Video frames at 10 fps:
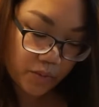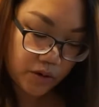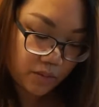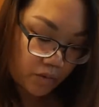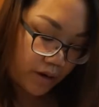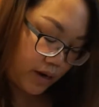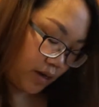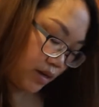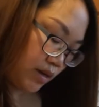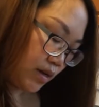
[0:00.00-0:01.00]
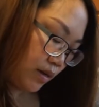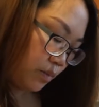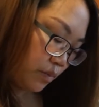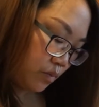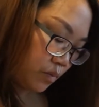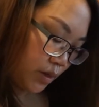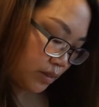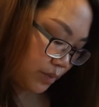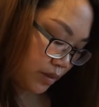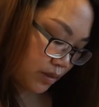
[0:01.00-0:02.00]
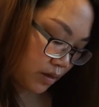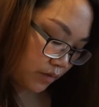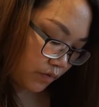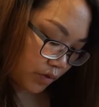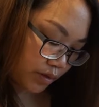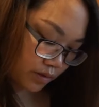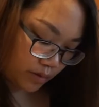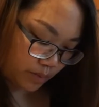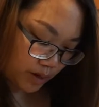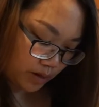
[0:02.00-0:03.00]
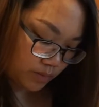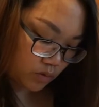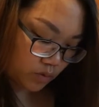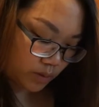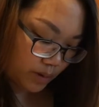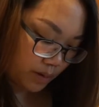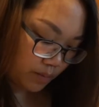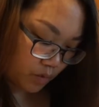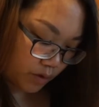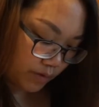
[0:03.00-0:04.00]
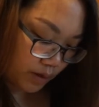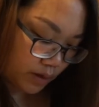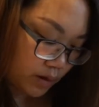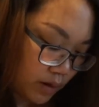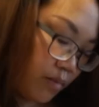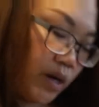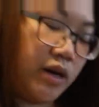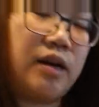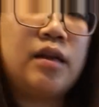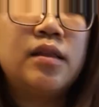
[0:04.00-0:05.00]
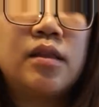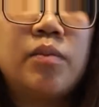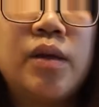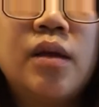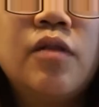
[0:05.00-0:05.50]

I put in more onion than recipes called for, so it might absorb up more of the marinade in the